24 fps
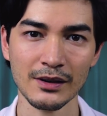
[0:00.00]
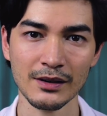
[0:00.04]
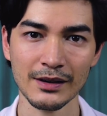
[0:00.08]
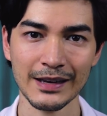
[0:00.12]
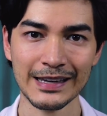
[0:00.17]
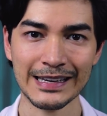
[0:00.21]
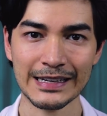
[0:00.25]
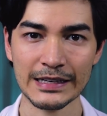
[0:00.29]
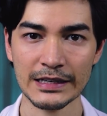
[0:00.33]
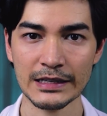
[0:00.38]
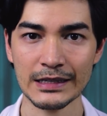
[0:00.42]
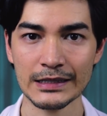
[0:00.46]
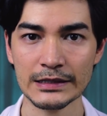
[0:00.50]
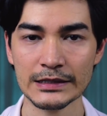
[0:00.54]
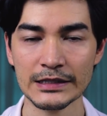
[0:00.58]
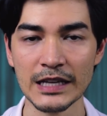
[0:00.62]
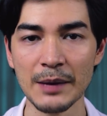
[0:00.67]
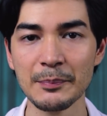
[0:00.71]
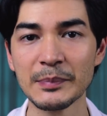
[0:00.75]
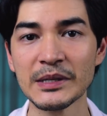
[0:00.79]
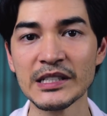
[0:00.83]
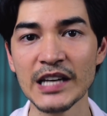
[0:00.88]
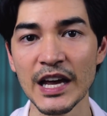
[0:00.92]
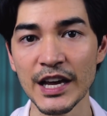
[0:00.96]
an
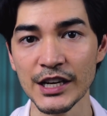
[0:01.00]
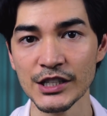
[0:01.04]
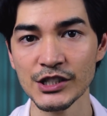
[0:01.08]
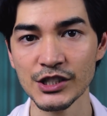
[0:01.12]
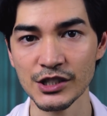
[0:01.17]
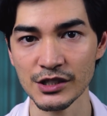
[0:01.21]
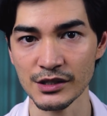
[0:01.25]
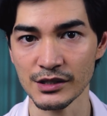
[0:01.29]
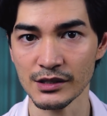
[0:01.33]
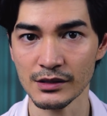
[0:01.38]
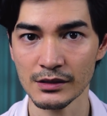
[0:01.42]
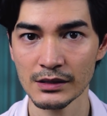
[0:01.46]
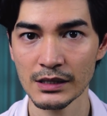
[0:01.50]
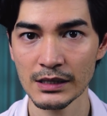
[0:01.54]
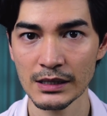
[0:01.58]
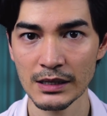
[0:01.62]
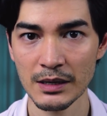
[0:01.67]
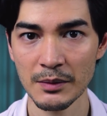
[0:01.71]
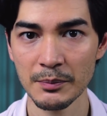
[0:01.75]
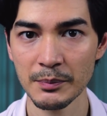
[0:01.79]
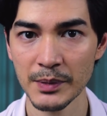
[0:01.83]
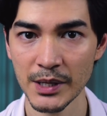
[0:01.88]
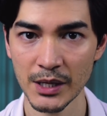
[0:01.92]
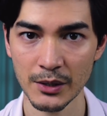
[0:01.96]
adaptation
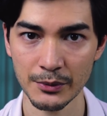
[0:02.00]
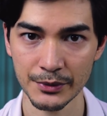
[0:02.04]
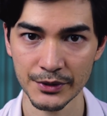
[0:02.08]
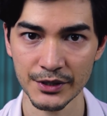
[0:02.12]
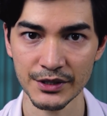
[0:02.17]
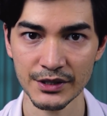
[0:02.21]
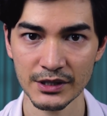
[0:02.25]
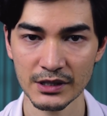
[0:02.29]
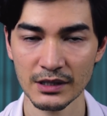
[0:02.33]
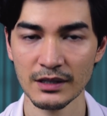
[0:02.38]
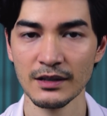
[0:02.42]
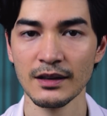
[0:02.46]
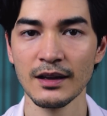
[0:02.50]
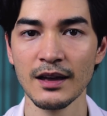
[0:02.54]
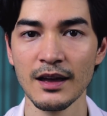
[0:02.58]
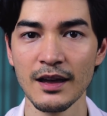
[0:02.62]
period.